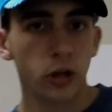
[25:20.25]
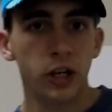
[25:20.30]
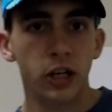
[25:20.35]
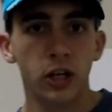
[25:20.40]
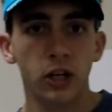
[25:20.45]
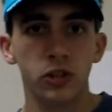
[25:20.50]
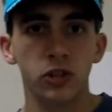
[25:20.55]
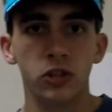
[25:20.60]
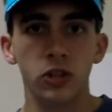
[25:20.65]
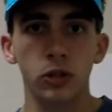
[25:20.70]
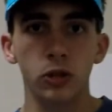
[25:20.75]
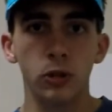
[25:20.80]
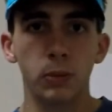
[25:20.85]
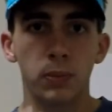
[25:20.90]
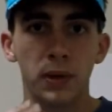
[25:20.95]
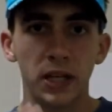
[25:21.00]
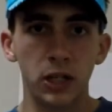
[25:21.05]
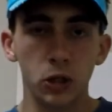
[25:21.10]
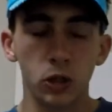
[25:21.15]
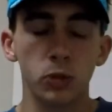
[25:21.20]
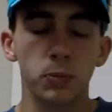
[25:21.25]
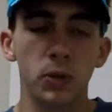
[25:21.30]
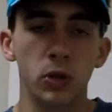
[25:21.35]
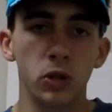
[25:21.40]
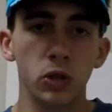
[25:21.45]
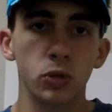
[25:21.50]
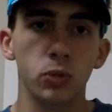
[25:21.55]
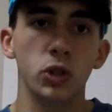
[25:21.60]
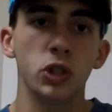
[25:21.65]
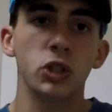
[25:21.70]
Health. So the Breakers
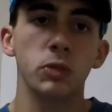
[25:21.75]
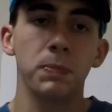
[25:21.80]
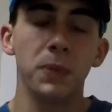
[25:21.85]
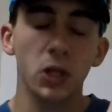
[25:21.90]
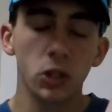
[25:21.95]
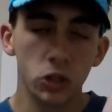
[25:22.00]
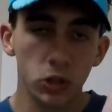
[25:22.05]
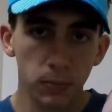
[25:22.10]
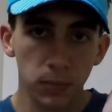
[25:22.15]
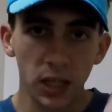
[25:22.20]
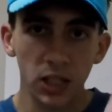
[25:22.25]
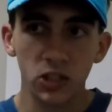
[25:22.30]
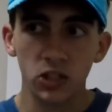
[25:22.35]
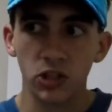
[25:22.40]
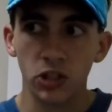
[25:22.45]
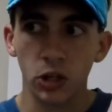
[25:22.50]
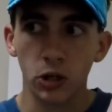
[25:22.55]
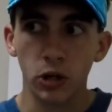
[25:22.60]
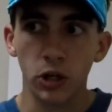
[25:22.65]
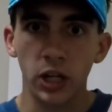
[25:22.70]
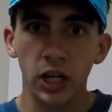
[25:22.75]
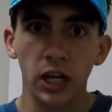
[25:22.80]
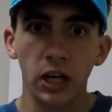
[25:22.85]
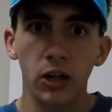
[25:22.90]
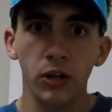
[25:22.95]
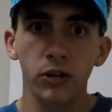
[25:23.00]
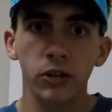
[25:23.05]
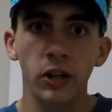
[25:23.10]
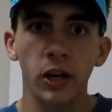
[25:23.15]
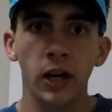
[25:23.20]
Bonus was sponsored by Sutter
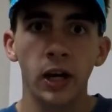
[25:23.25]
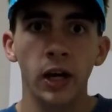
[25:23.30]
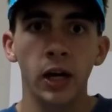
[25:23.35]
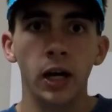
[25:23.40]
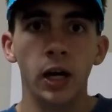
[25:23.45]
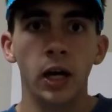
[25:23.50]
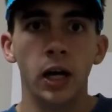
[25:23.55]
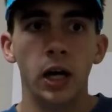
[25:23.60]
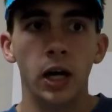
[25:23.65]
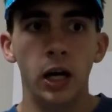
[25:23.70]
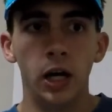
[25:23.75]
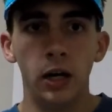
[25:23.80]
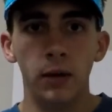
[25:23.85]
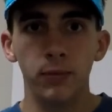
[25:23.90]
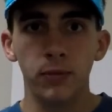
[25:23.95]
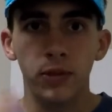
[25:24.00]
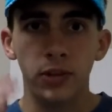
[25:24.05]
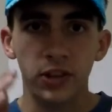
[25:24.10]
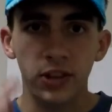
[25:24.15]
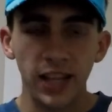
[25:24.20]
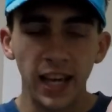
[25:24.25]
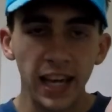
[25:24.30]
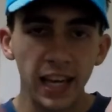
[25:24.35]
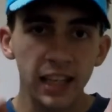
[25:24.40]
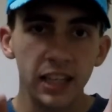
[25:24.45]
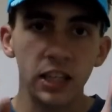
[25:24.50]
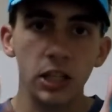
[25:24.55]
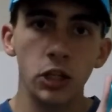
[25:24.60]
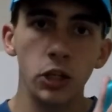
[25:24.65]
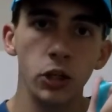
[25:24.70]
Health.
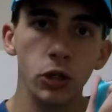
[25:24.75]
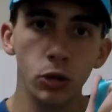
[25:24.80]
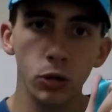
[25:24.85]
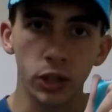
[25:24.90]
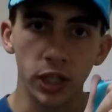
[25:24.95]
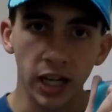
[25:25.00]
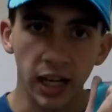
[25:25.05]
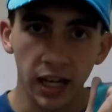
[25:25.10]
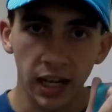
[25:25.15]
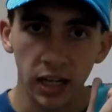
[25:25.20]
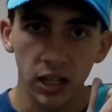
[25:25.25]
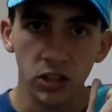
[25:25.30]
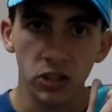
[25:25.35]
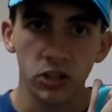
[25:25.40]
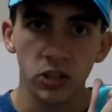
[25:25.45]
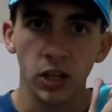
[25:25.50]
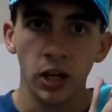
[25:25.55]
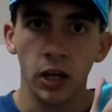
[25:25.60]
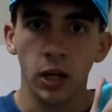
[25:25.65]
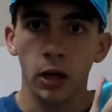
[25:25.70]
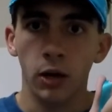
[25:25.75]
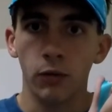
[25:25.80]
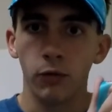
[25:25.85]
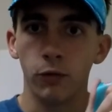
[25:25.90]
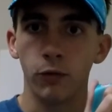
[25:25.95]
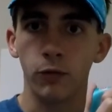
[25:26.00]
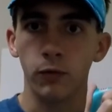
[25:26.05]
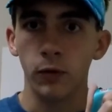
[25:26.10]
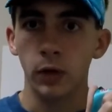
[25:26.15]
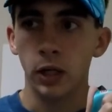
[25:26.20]
Thank you guys
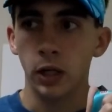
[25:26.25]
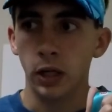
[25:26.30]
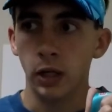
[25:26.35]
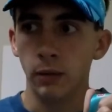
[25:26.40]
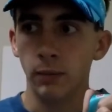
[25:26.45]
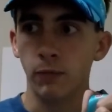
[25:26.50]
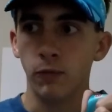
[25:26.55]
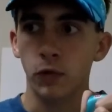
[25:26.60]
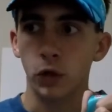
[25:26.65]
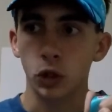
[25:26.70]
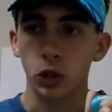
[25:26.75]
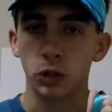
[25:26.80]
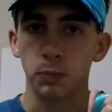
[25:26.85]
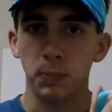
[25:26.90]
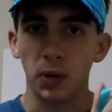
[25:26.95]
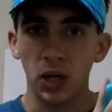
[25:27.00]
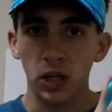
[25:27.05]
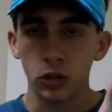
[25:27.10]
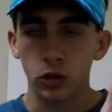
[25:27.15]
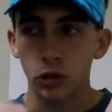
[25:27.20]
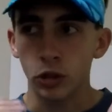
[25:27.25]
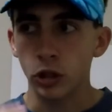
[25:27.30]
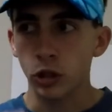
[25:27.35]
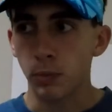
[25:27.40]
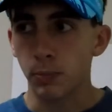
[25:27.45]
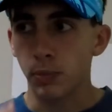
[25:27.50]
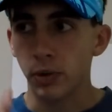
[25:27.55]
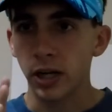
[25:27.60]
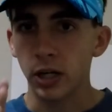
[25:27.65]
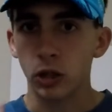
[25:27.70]
for sponsoring the
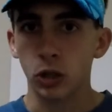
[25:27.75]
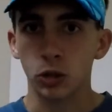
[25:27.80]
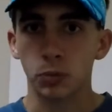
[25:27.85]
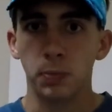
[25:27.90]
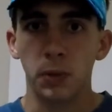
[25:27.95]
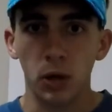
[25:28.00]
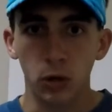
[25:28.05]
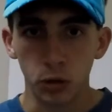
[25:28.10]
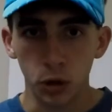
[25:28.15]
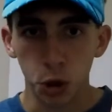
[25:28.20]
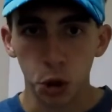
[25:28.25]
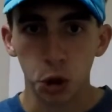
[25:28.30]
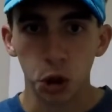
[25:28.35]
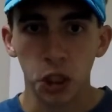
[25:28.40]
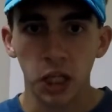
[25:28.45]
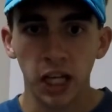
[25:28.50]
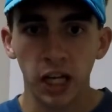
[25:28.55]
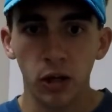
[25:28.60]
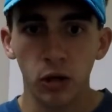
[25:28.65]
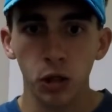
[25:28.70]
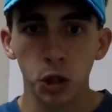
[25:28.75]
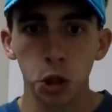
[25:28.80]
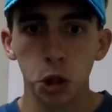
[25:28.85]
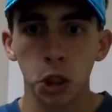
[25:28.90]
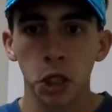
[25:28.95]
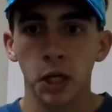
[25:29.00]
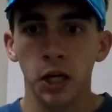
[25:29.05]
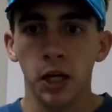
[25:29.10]
Breakers Bonus Challenge.